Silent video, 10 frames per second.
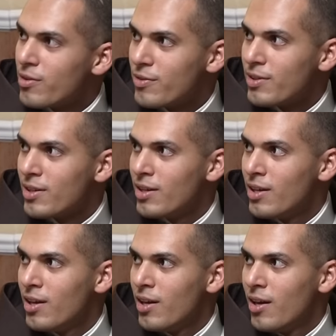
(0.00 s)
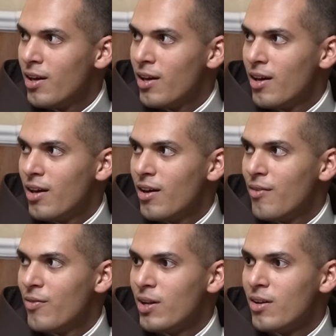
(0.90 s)
of sin.
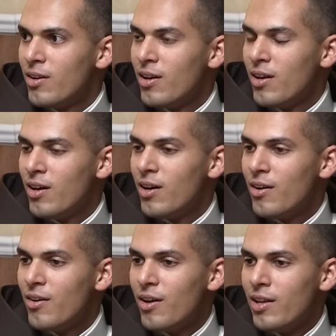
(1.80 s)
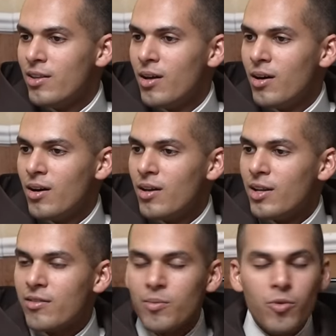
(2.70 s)
Mm-hmm. When in
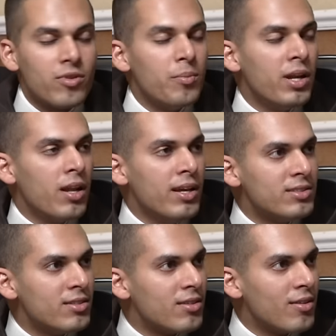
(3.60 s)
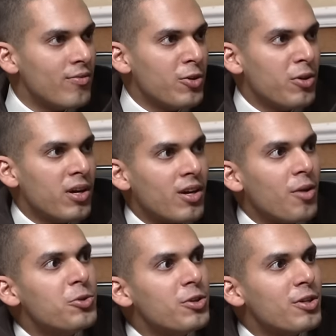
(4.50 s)
the Middle Ages, when you had a
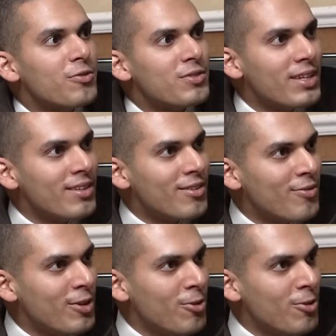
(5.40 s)
community of saints,